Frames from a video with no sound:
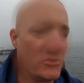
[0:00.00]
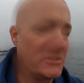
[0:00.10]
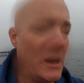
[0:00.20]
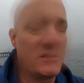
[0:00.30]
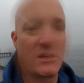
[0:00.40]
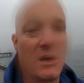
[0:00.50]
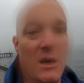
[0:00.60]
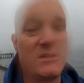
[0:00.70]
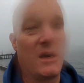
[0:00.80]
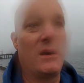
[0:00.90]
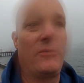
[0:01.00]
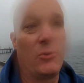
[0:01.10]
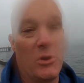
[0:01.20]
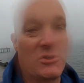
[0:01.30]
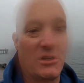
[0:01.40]
There's tons of content if
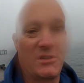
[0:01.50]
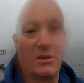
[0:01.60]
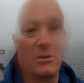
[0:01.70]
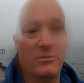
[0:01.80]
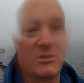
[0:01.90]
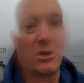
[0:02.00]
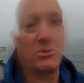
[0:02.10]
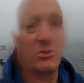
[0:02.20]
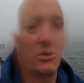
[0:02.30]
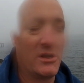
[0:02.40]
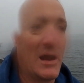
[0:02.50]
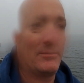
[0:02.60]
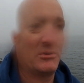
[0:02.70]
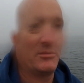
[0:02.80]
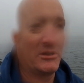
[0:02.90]
you're interested in Nova Scotia or you
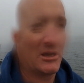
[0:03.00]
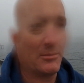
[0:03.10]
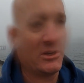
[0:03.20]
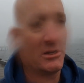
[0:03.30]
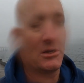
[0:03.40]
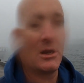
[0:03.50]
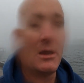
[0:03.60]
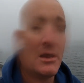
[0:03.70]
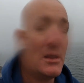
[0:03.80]
happen to be coming here.